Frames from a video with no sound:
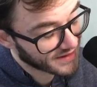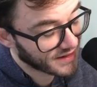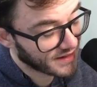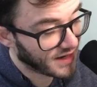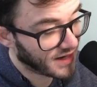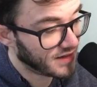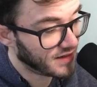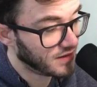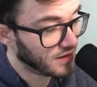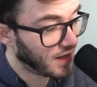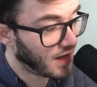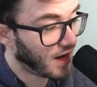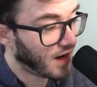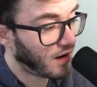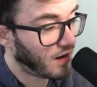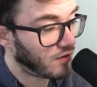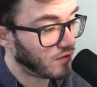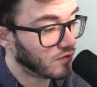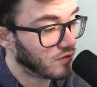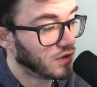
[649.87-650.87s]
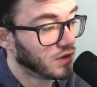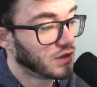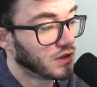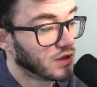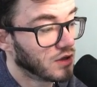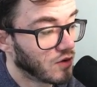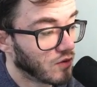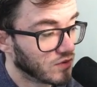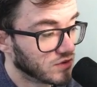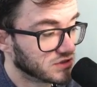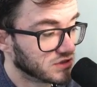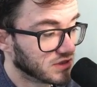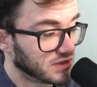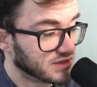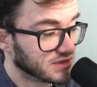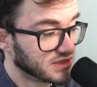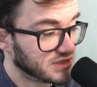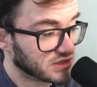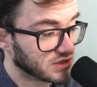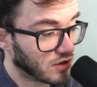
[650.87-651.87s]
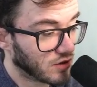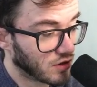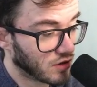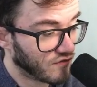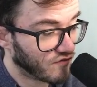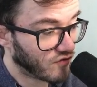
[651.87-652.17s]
And now we're starting to see this card go